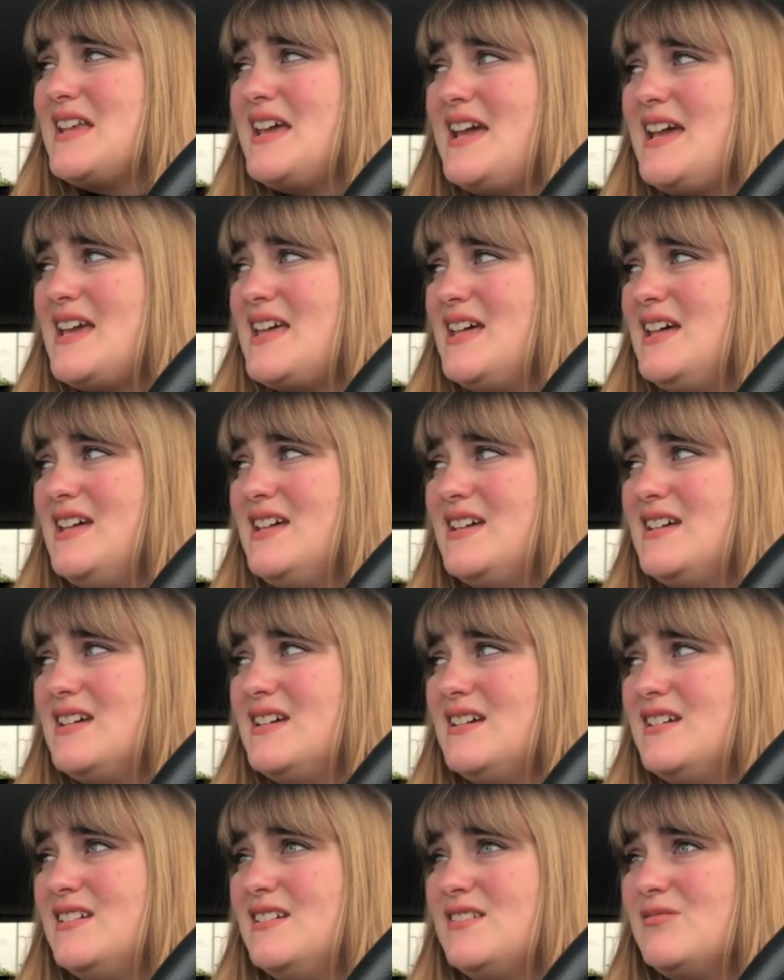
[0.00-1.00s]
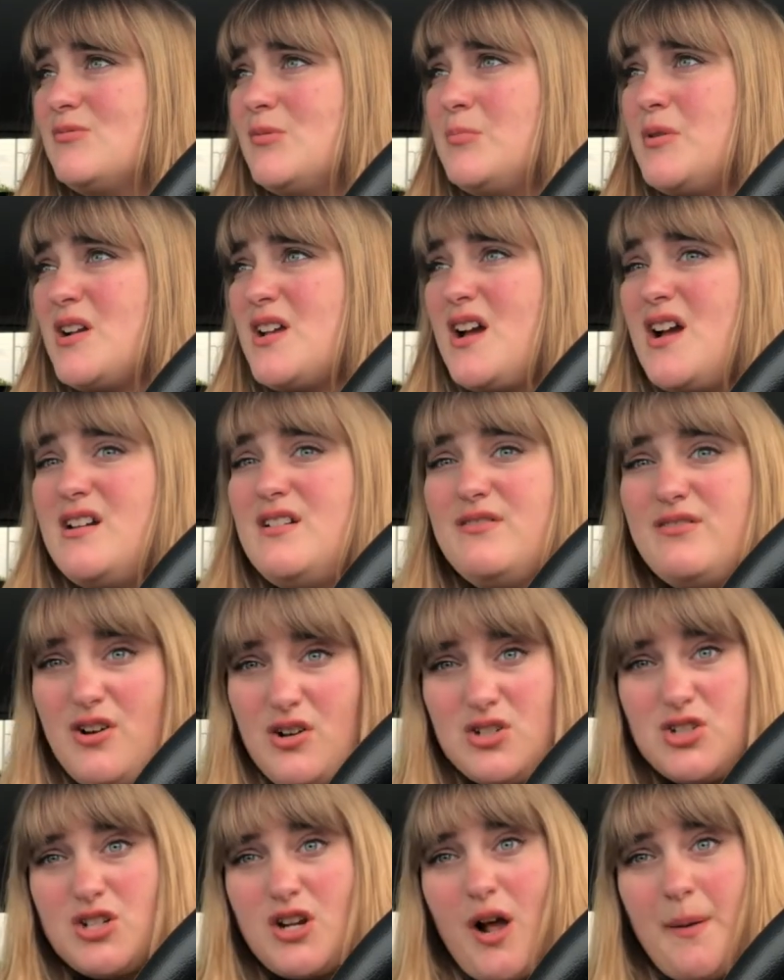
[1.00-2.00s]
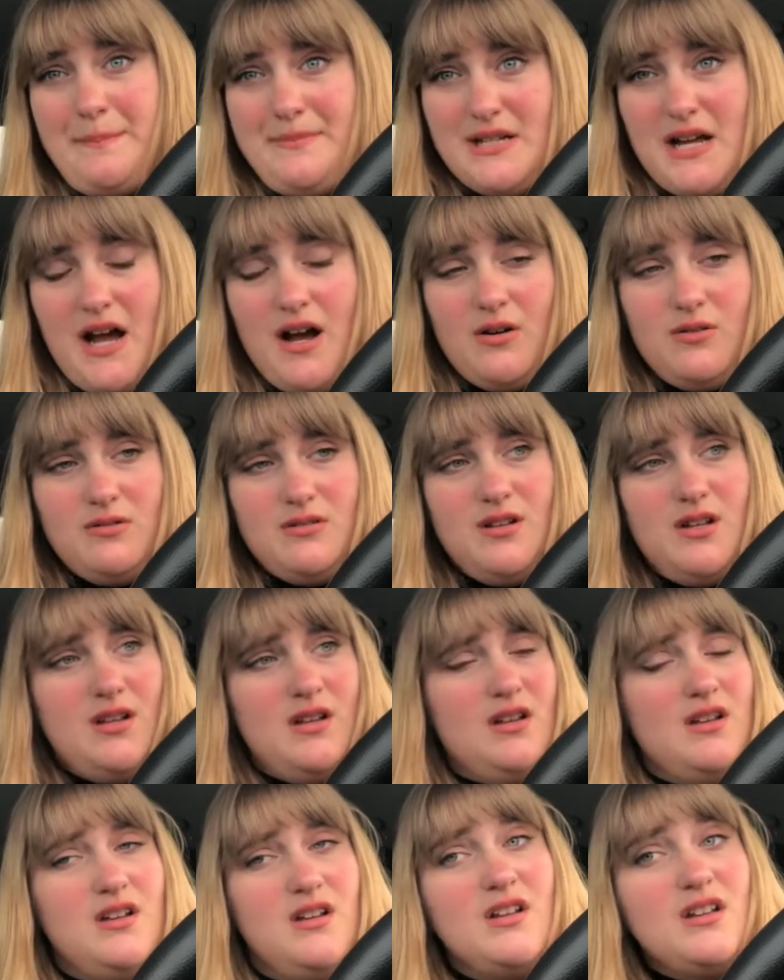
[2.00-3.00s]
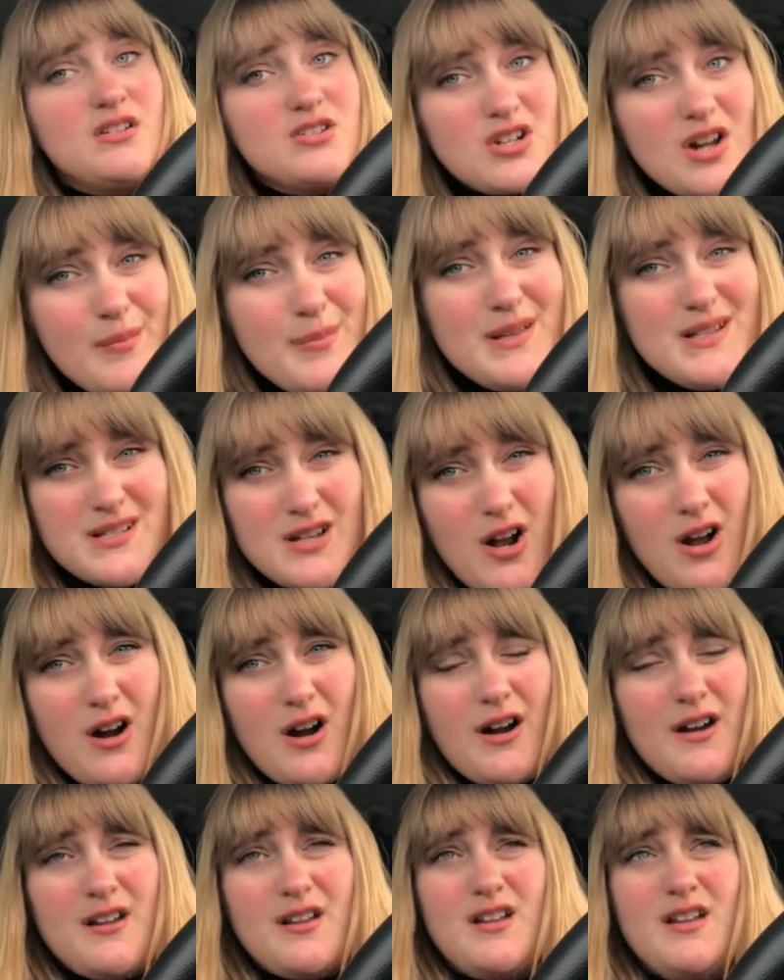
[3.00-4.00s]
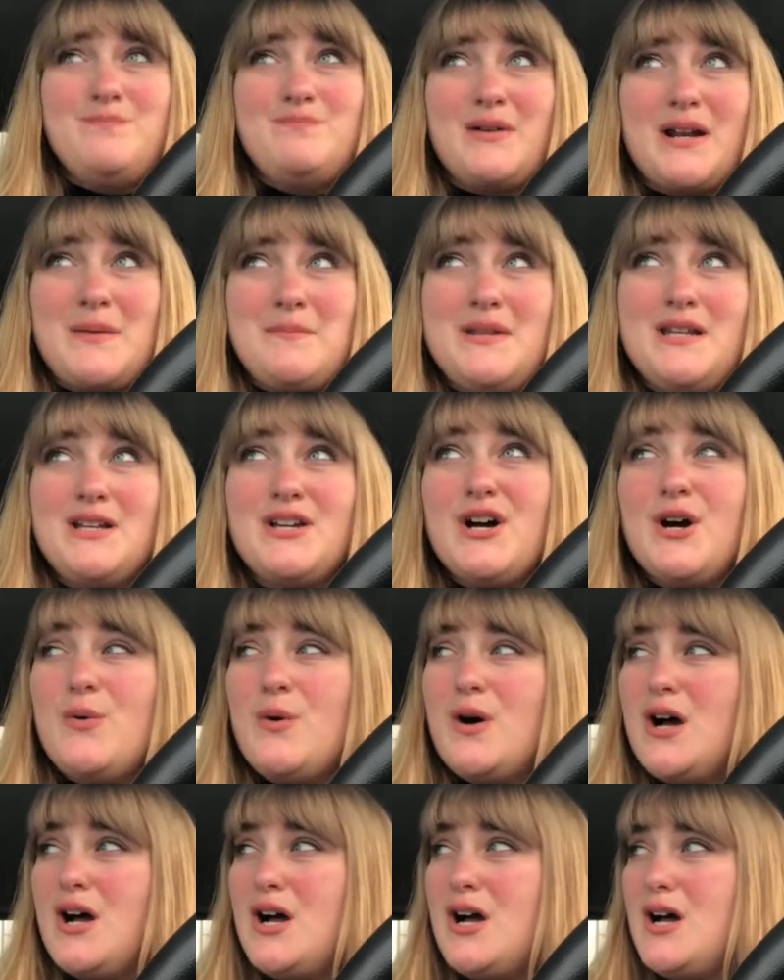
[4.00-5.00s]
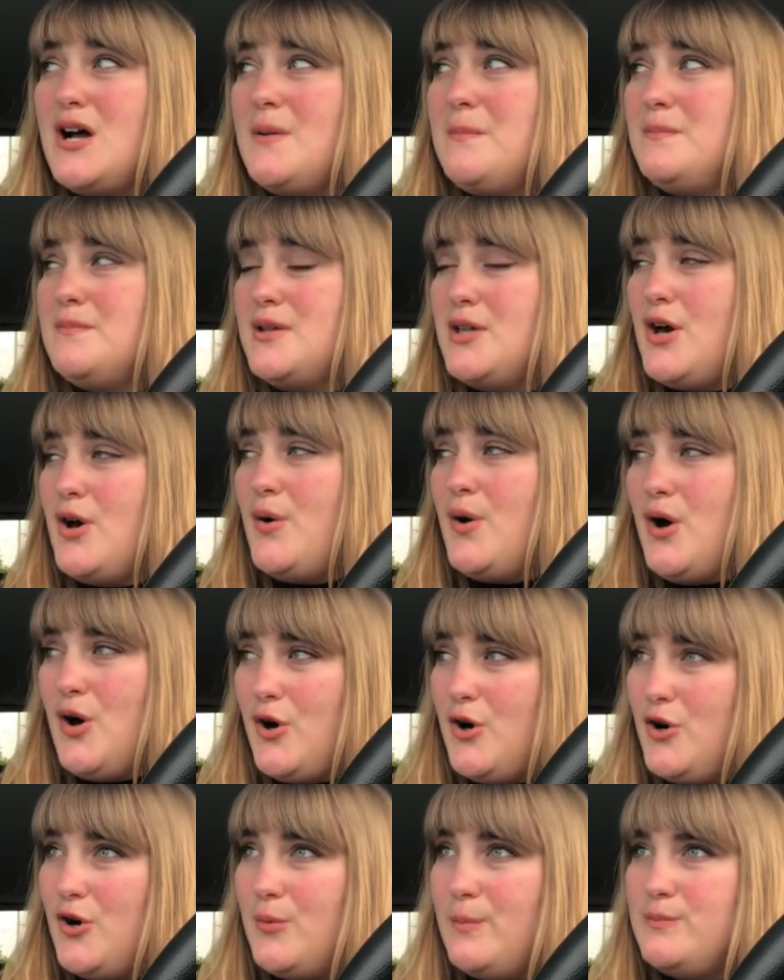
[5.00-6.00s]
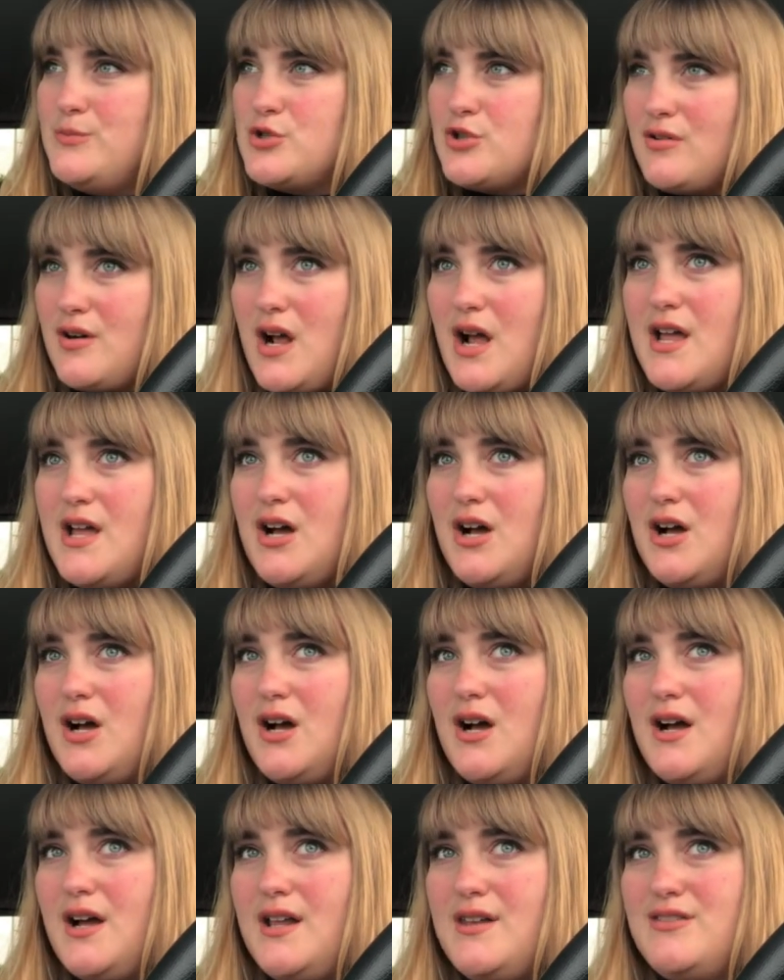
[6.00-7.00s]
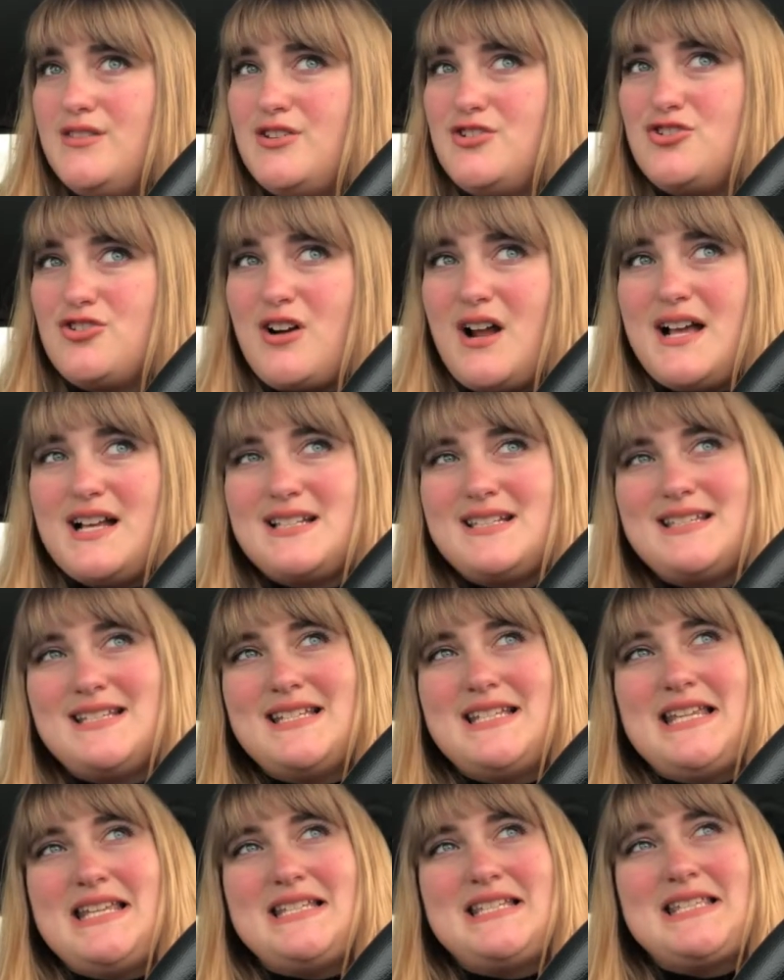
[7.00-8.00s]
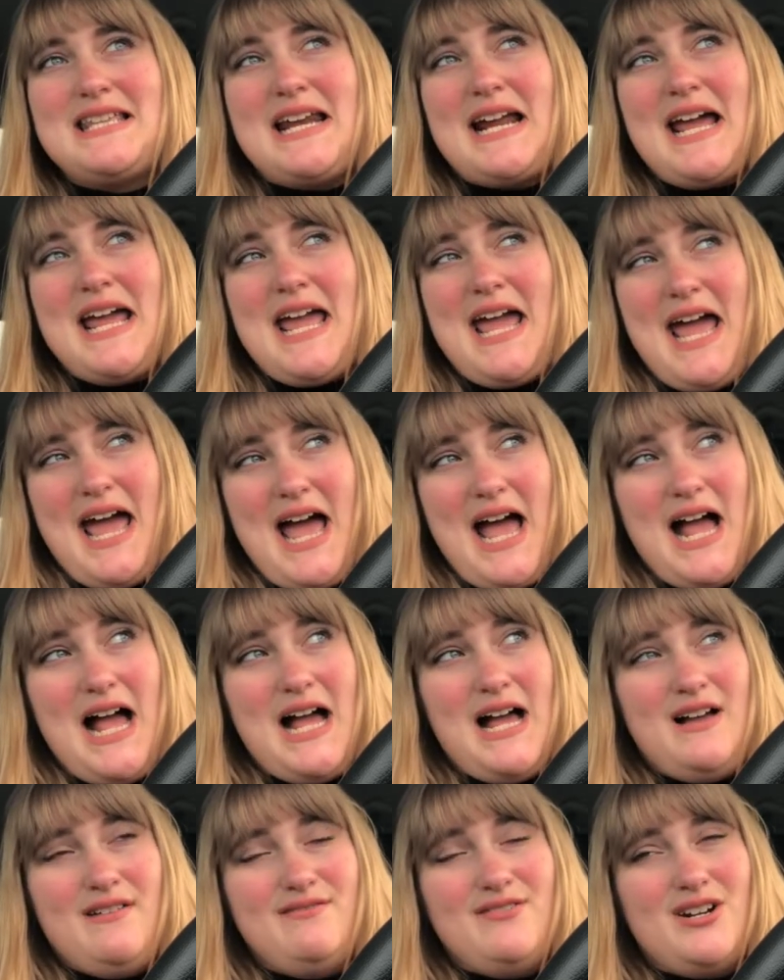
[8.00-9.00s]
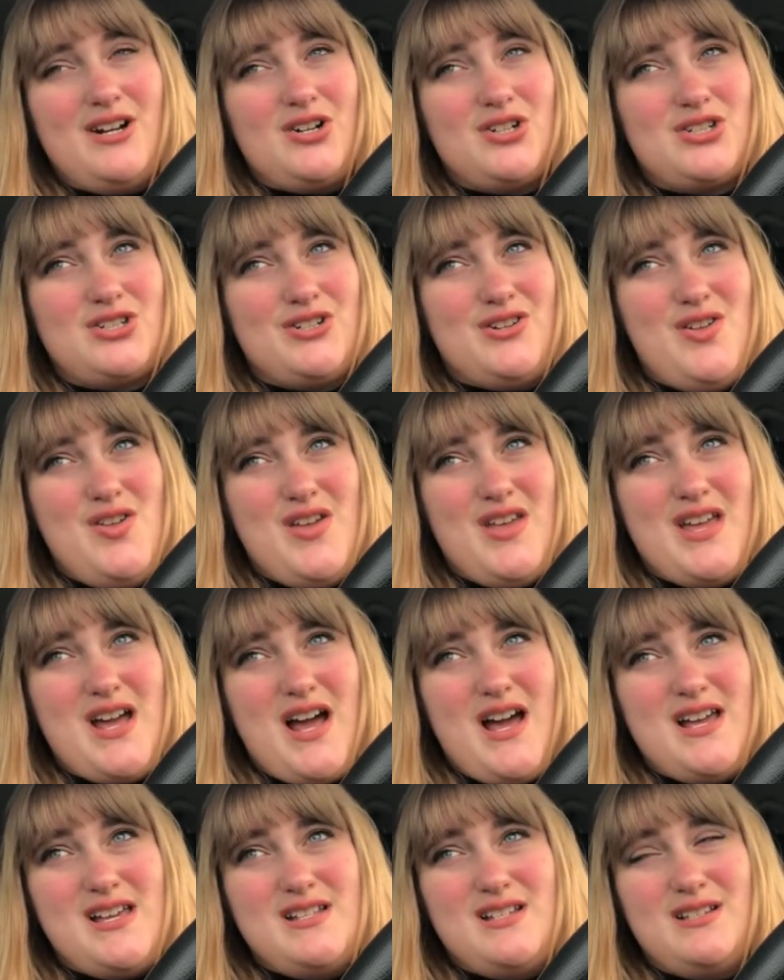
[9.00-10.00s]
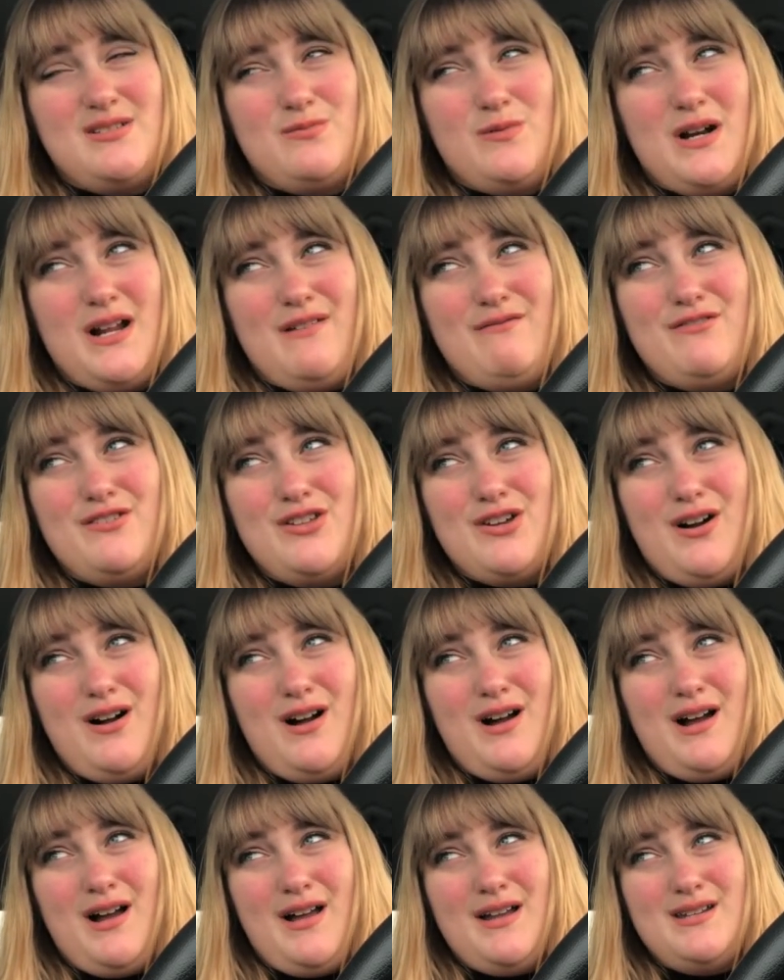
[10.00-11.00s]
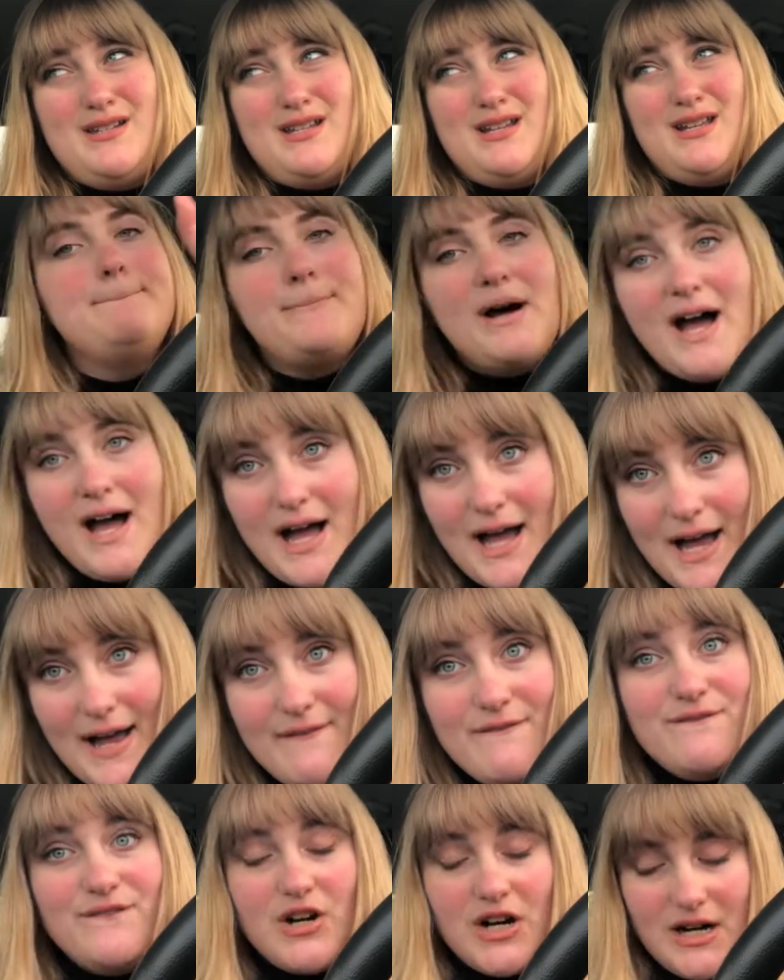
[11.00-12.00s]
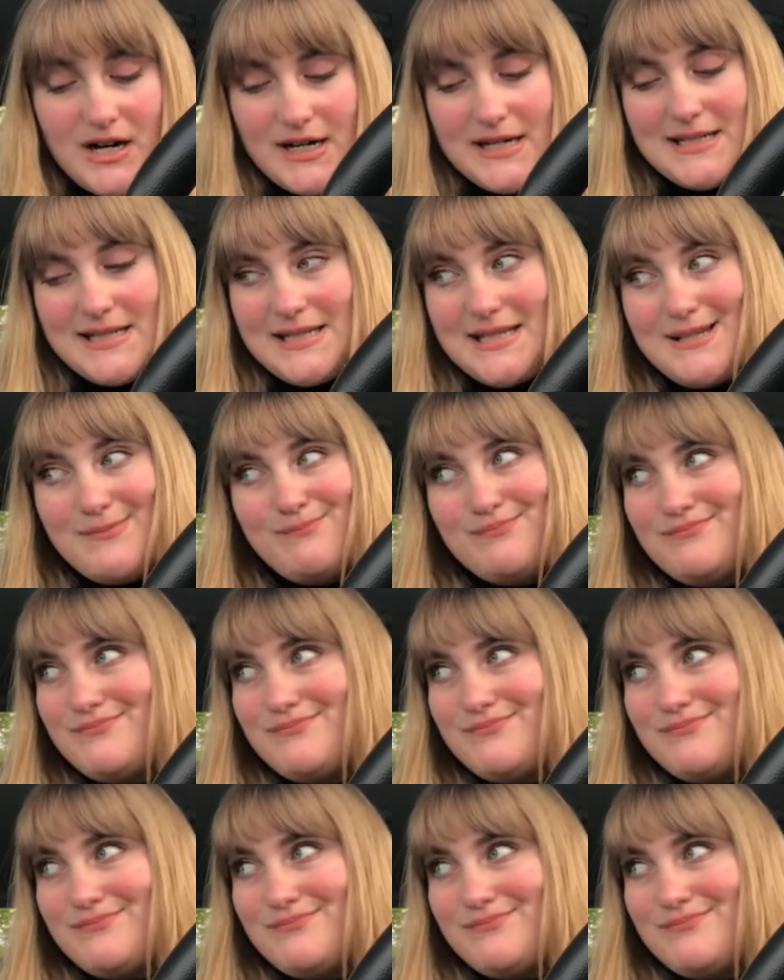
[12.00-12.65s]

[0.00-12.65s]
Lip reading: like, I'm kind of all shopped out. Shopping's hard, but I'm gonna go home, try on the dresses that I have, and I'll show you guys what I've got. But first,